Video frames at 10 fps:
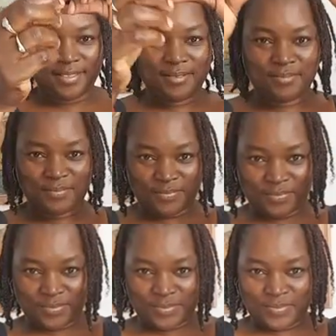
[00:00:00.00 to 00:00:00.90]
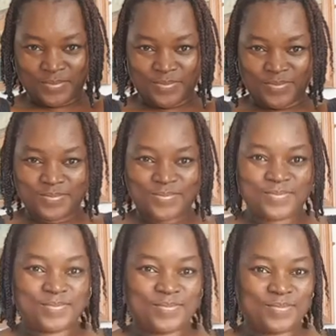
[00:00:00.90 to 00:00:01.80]

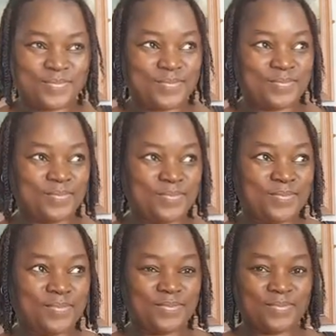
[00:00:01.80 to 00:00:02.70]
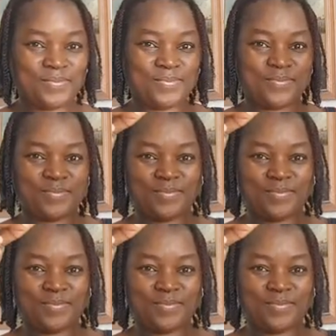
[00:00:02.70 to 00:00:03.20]
[no speech]